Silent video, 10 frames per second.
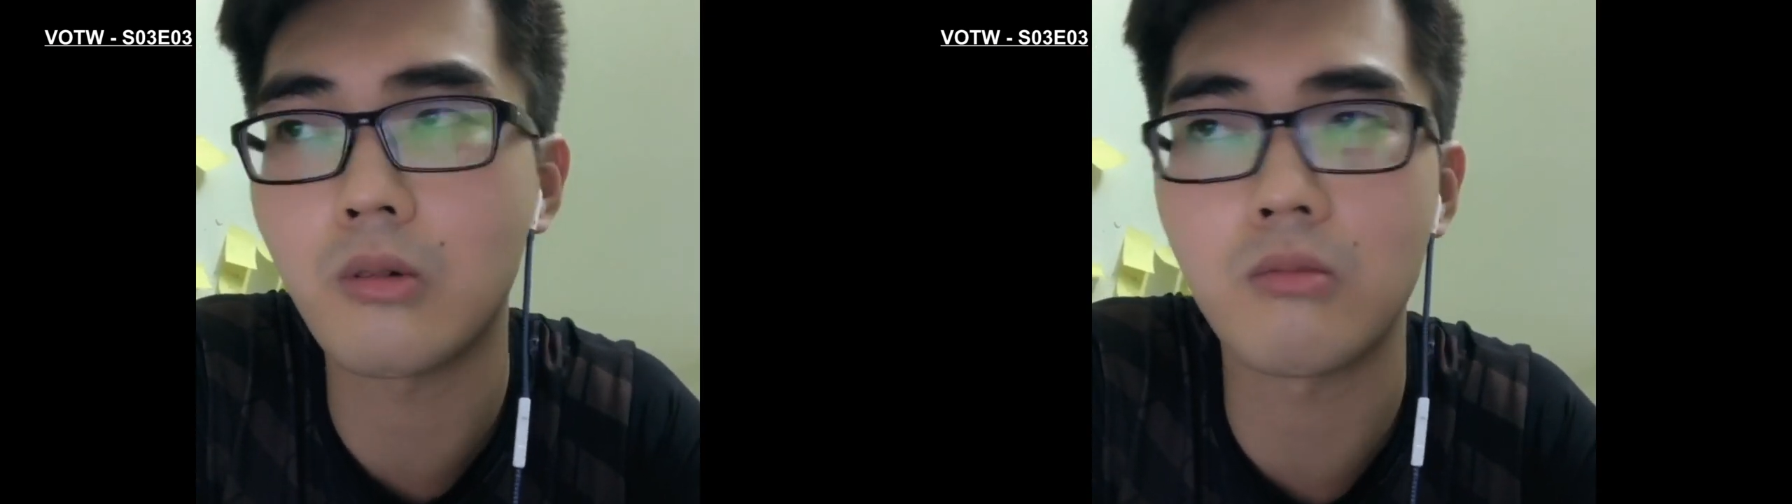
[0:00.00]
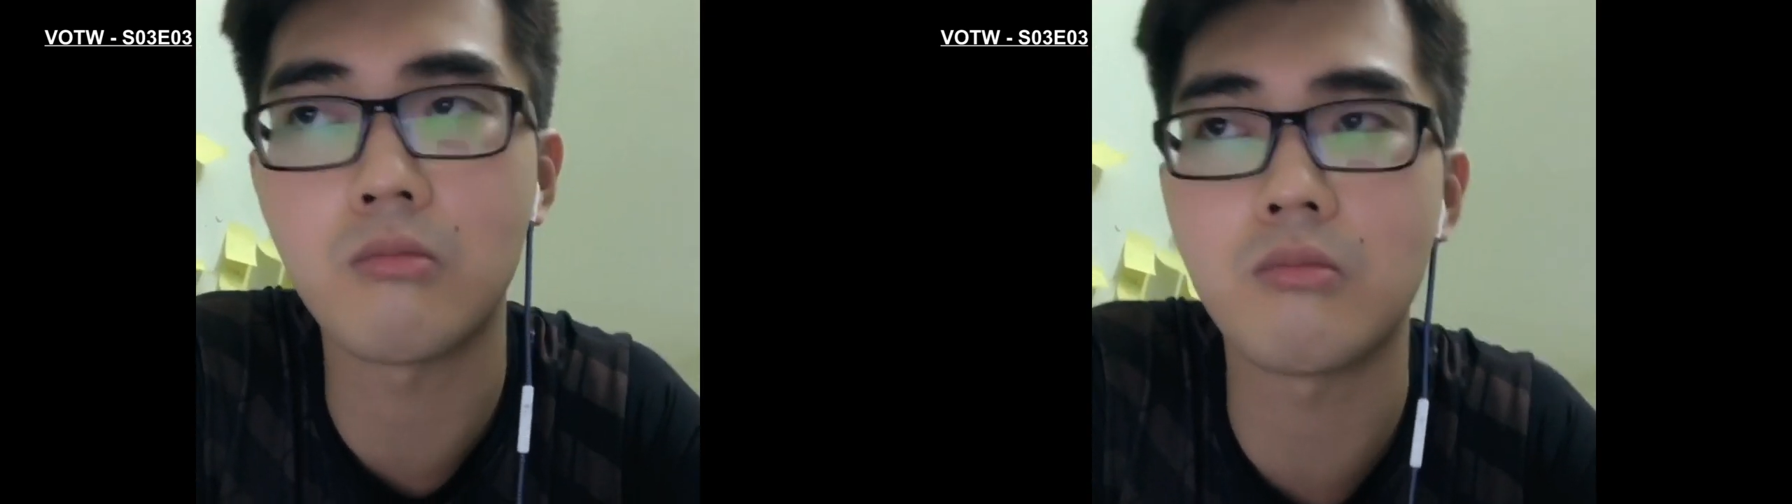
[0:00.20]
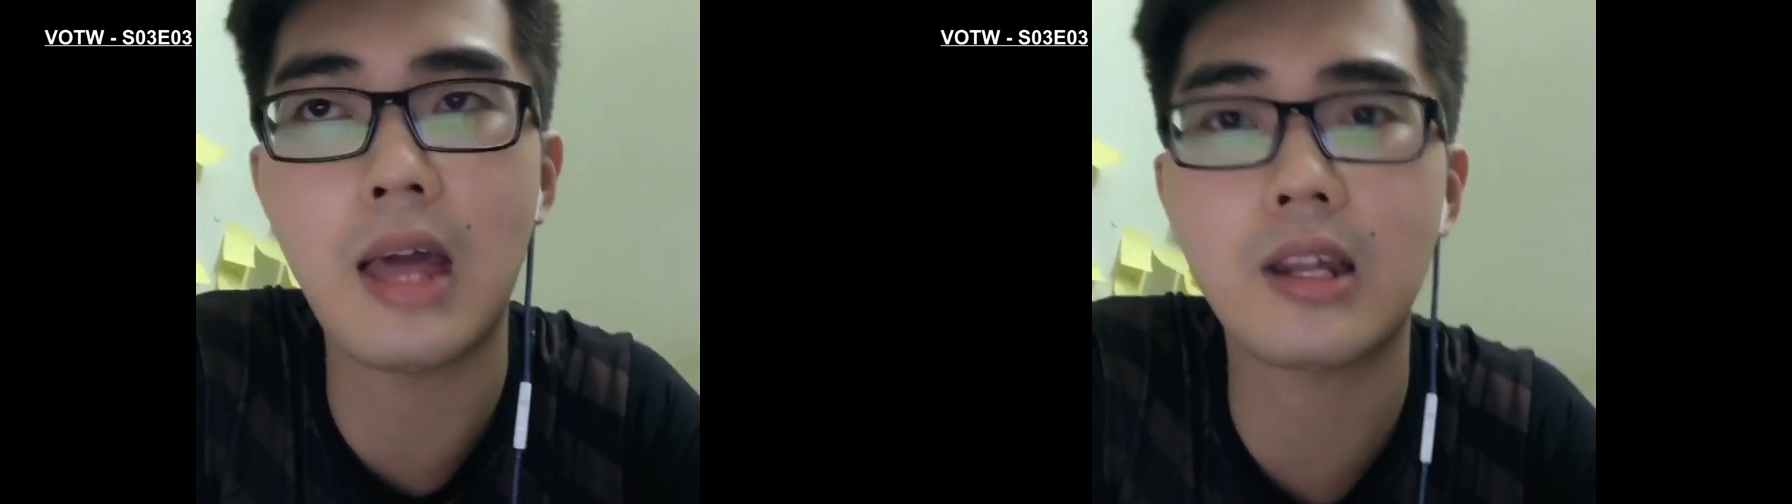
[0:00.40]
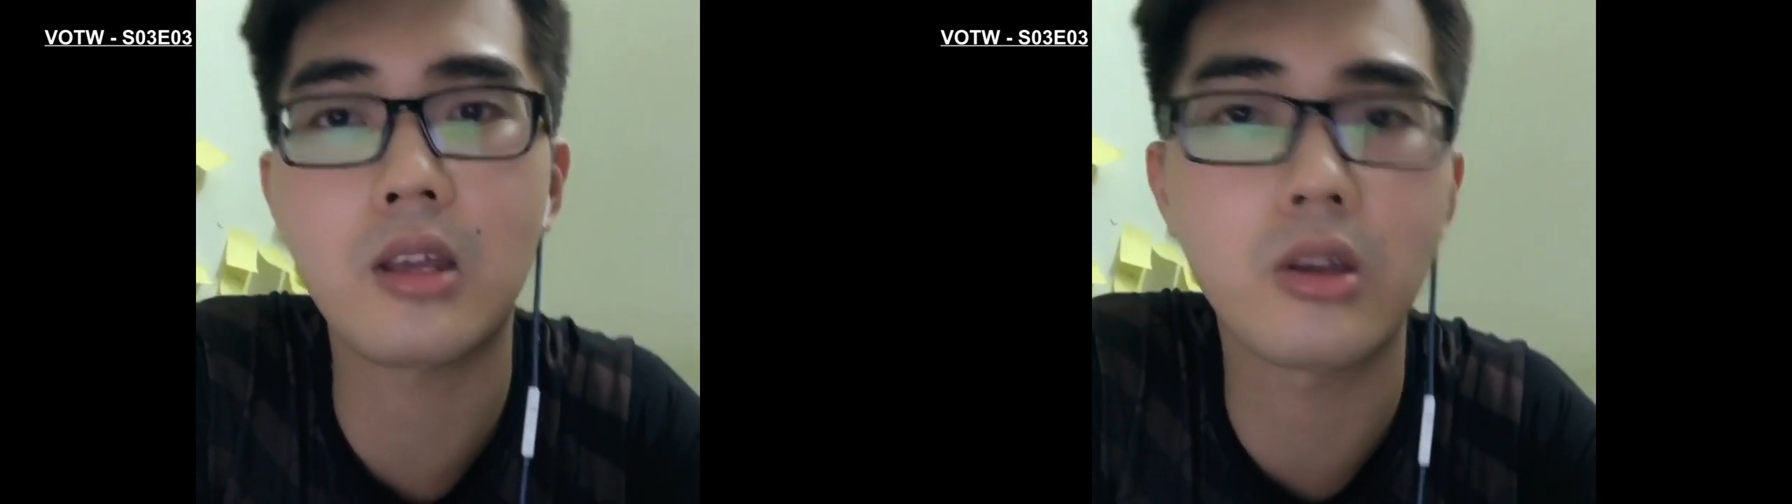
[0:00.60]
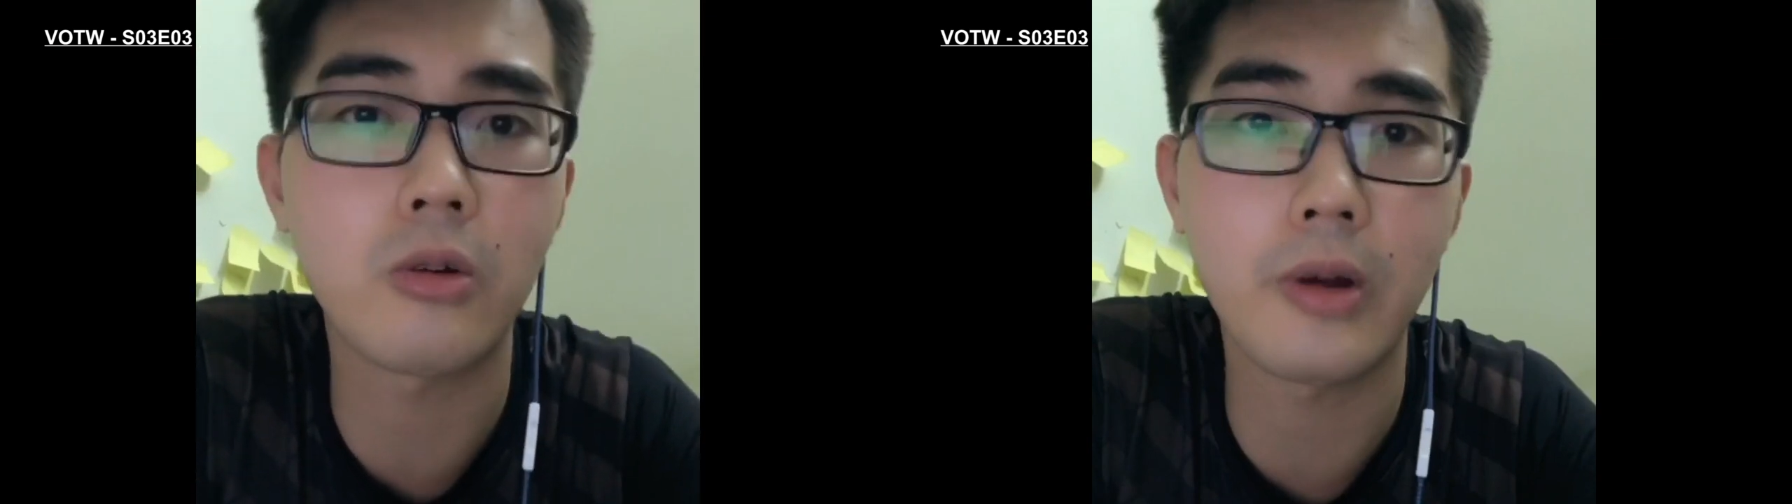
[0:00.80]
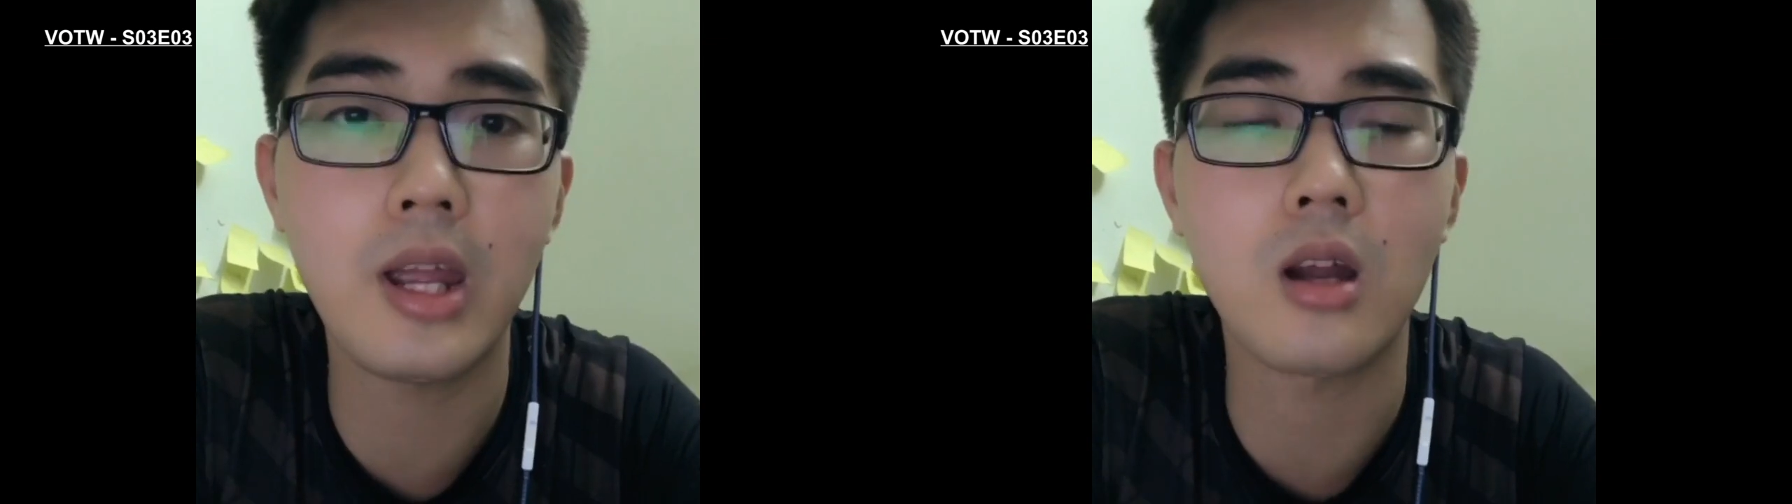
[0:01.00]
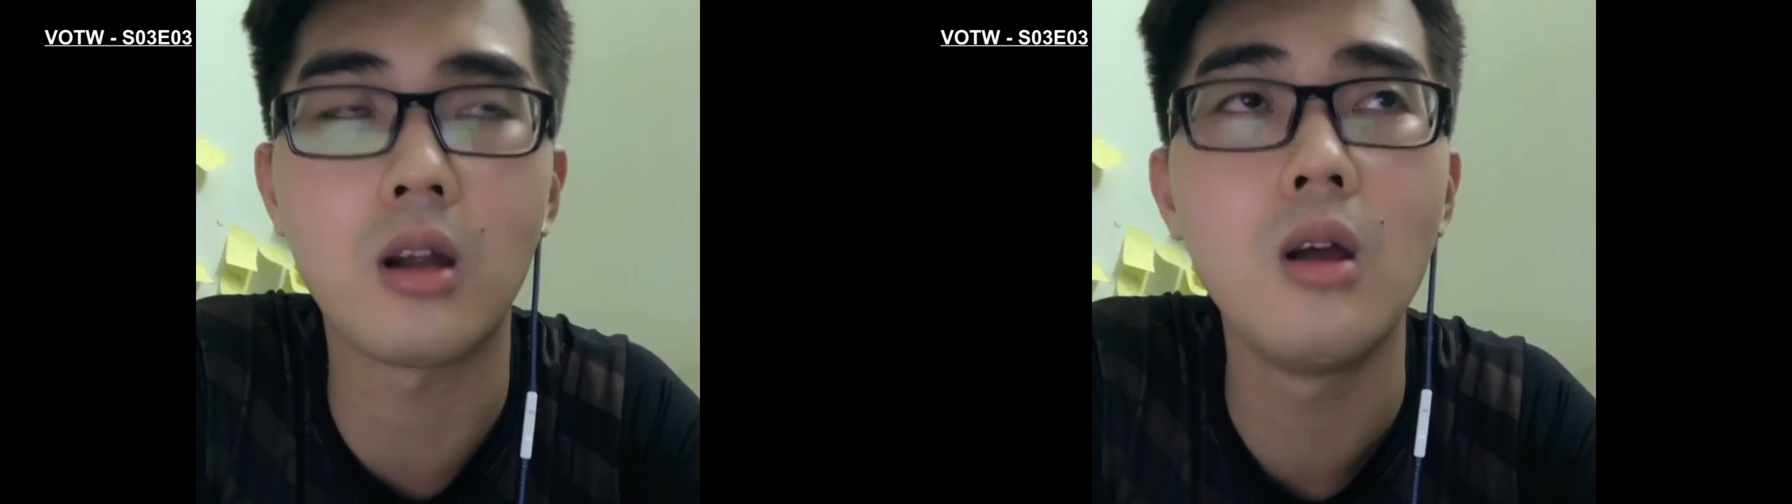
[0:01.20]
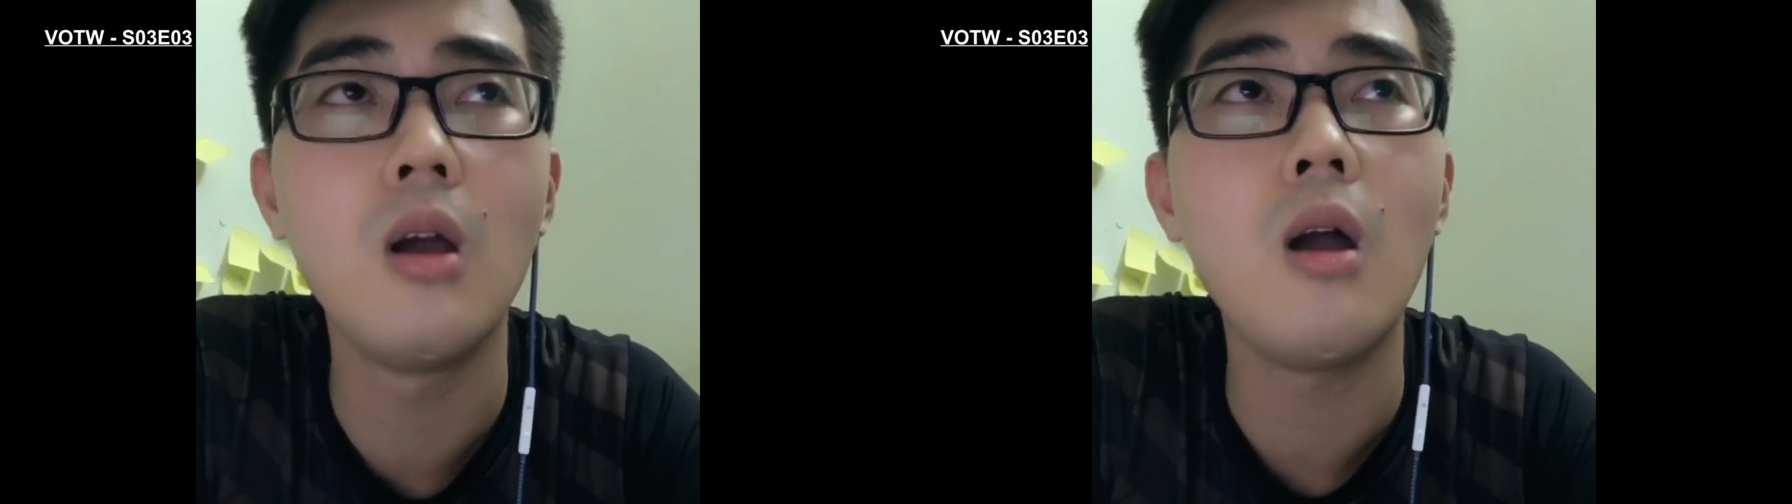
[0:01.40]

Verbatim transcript: um, that career.